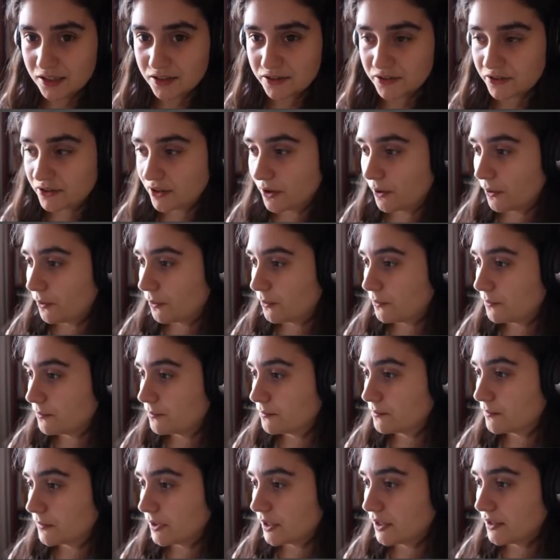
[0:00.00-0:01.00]
So
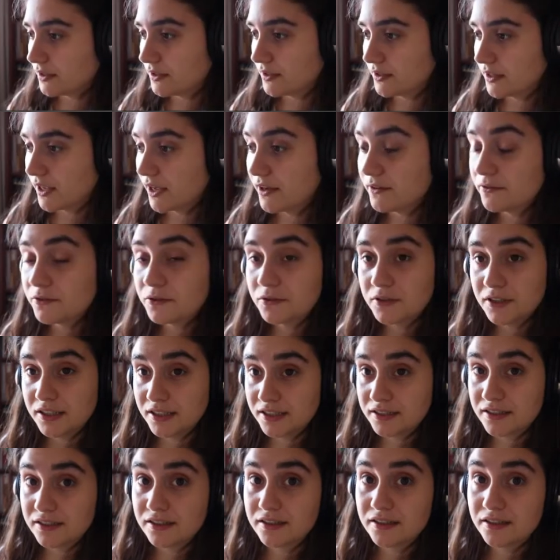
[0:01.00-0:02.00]
I have
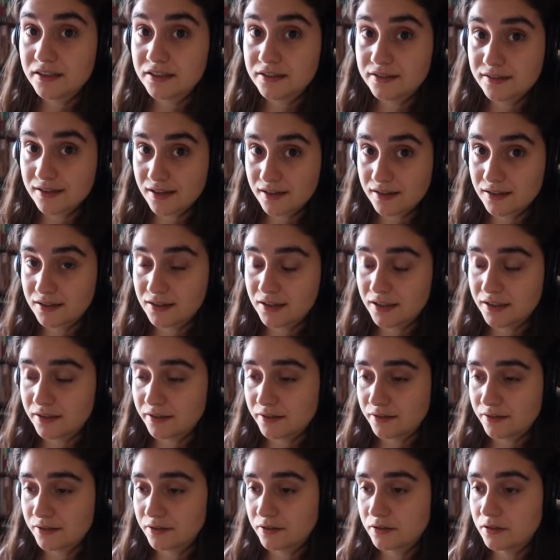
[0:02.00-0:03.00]
created a second
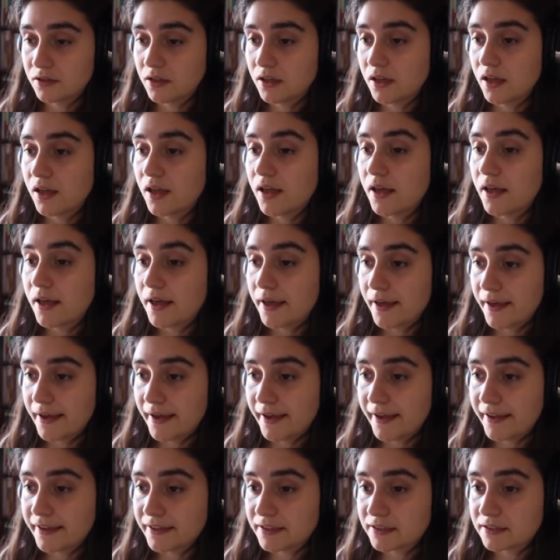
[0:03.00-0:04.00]
layer
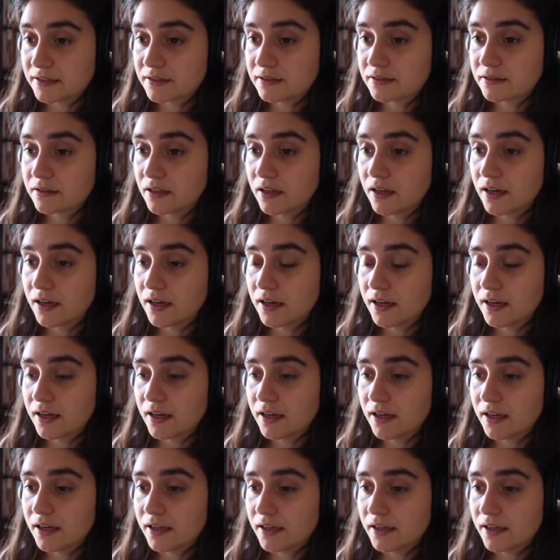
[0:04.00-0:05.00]
and
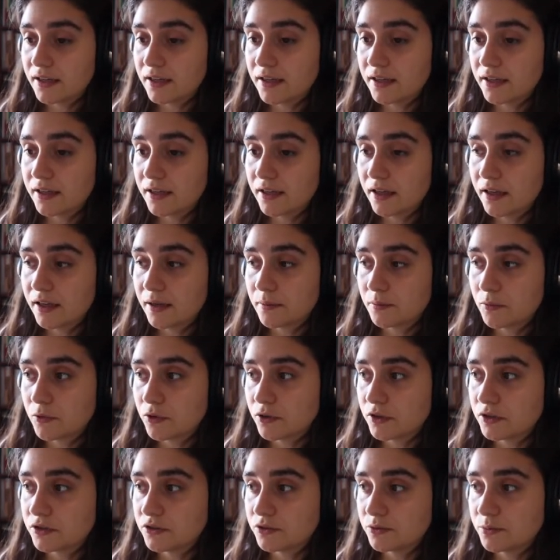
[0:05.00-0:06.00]
I am
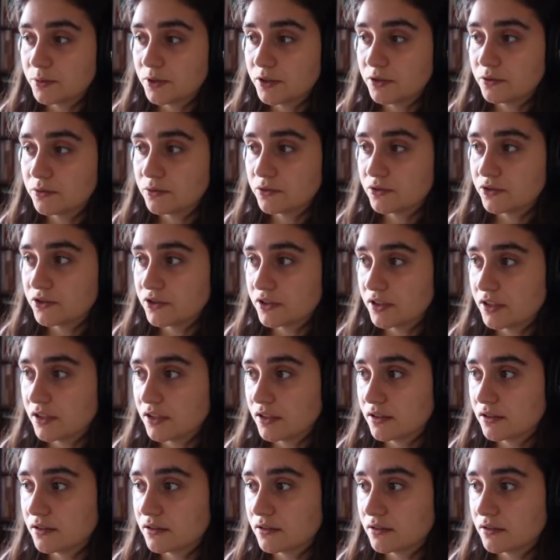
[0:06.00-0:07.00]
going to be
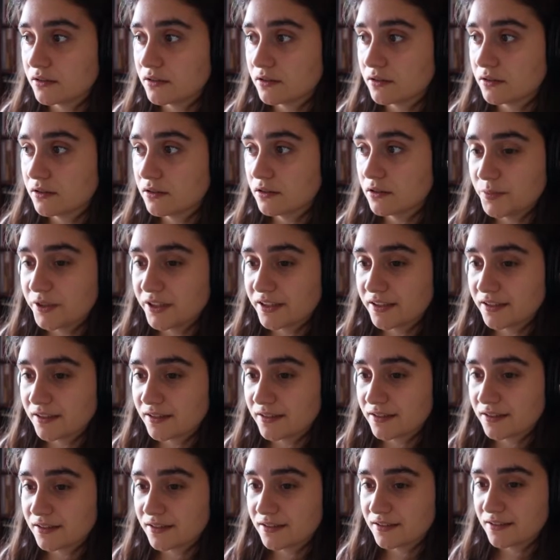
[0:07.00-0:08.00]
using
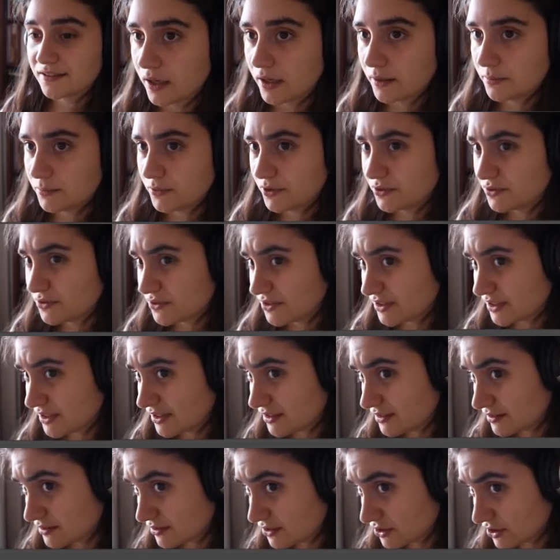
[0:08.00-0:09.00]
pink. I'm
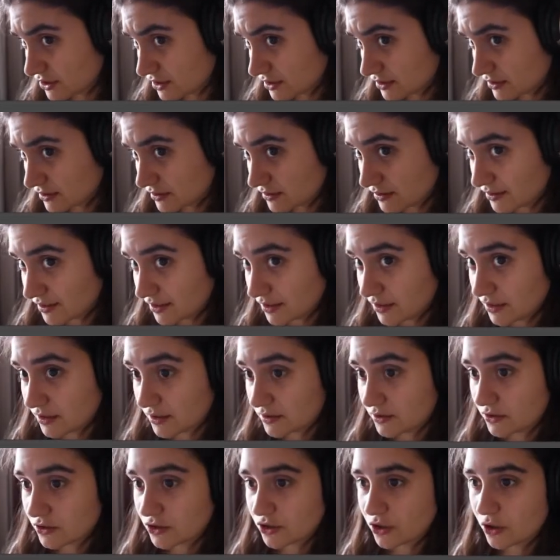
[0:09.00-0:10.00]
using just
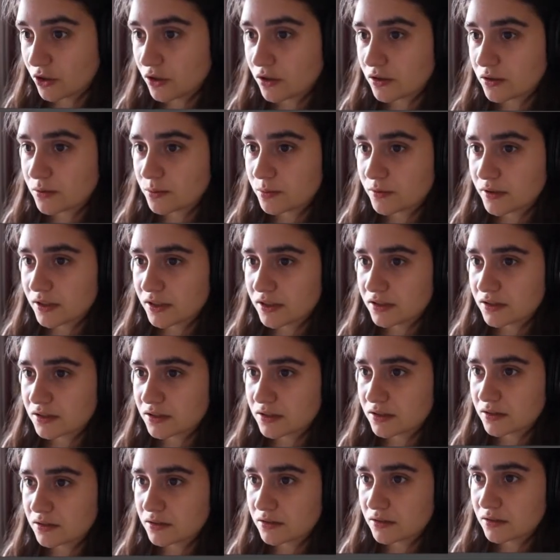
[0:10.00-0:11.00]
a chalk
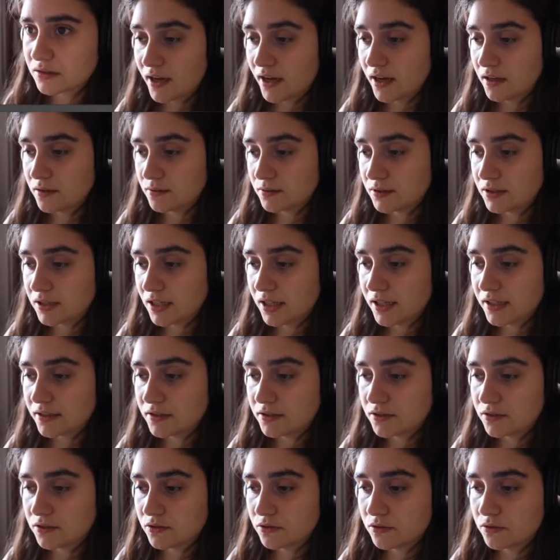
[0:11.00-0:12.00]
brush. I would
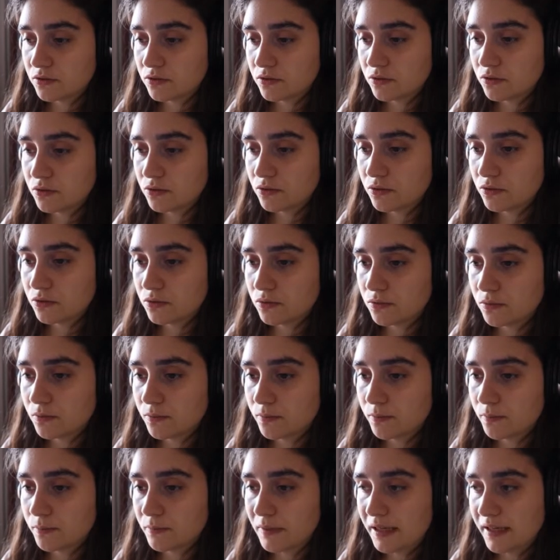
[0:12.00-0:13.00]
like to
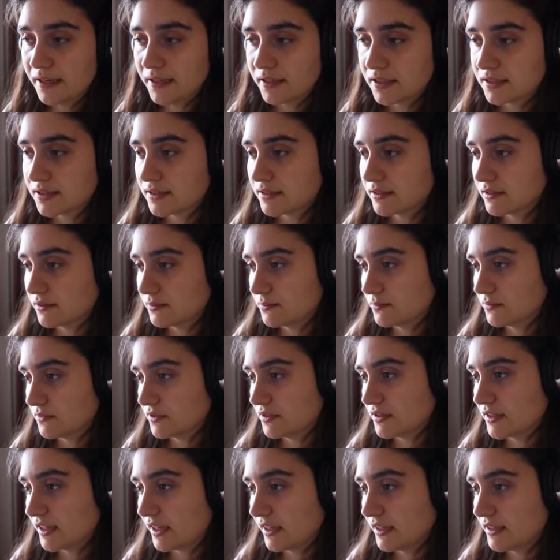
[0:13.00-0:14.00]
make some
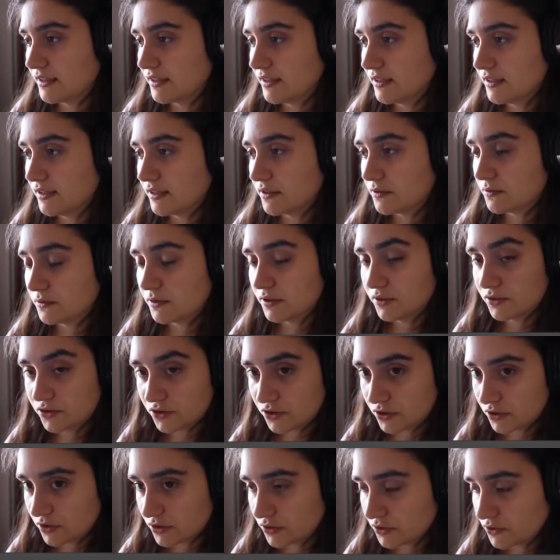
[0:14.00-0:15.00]
tiny
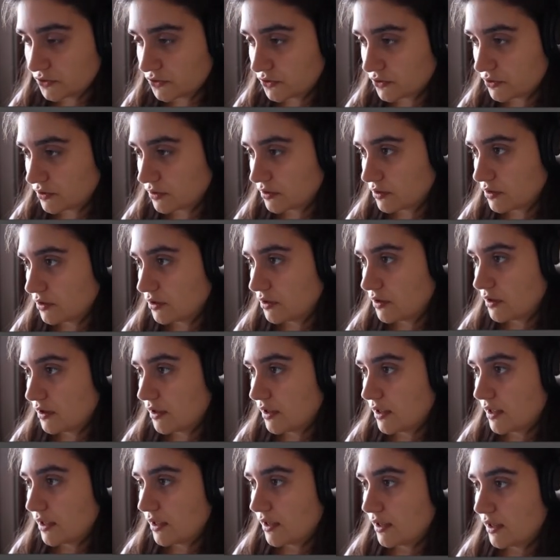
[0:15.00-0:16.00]
creatures
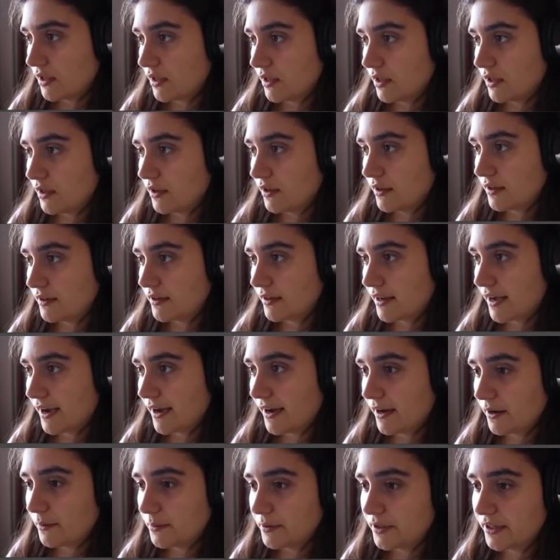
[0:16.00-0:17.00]

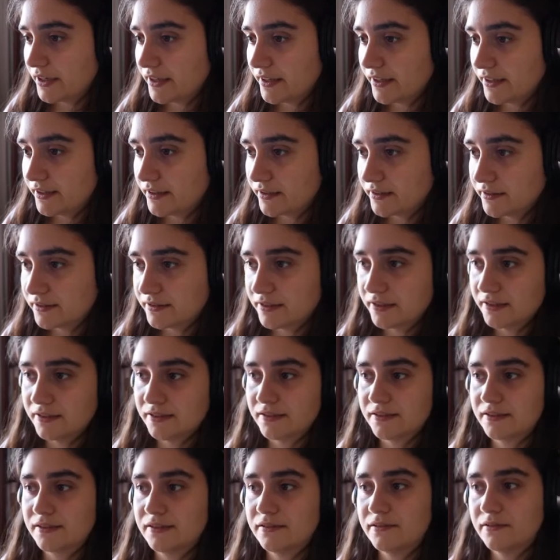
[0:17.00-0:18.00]
inhabiting
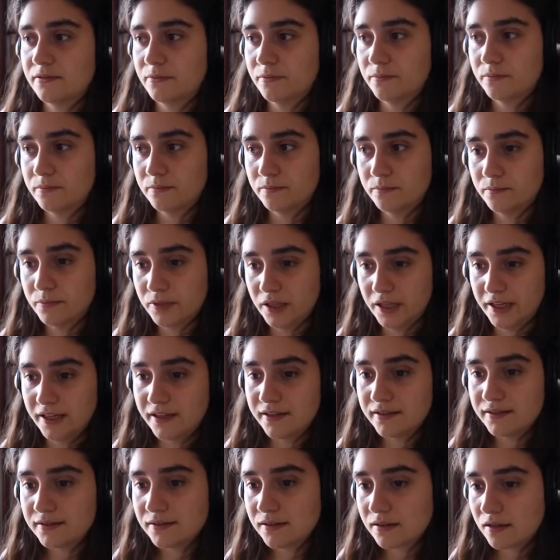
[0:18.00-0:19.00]
this
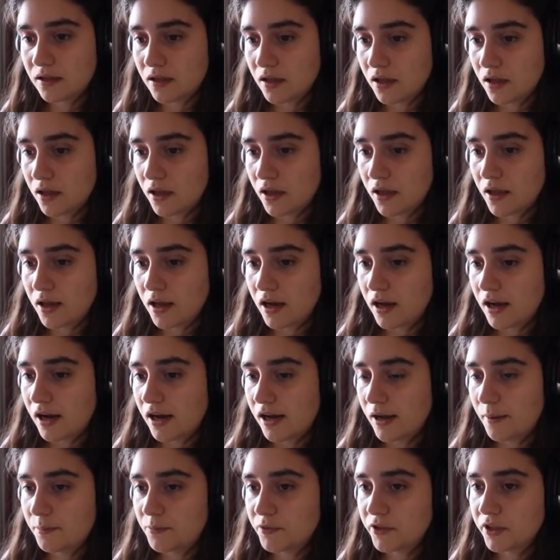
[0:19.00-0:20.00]
place
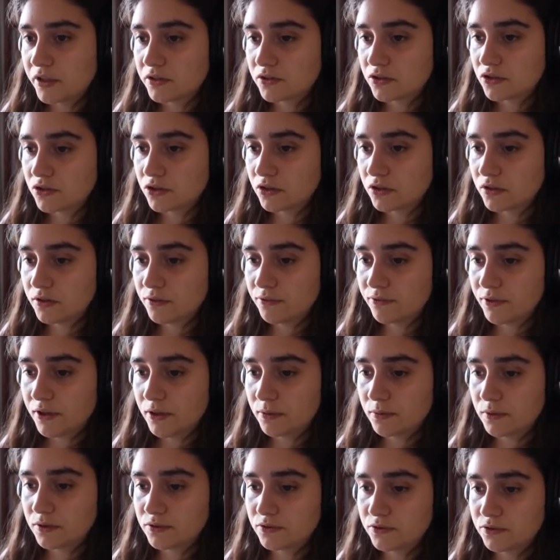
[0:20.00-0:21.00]
I'm not sure if
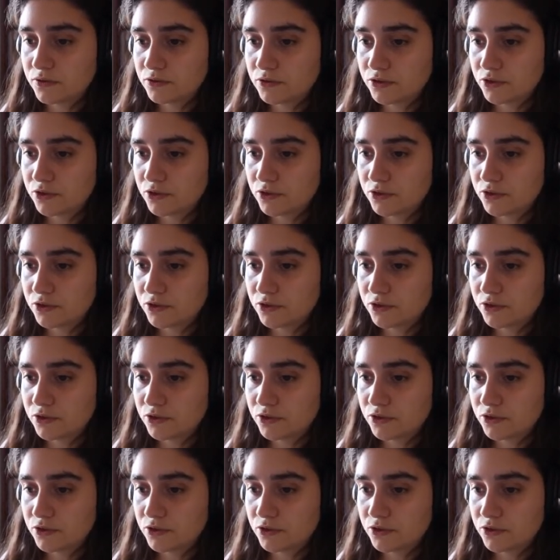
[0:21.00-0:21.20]
I want to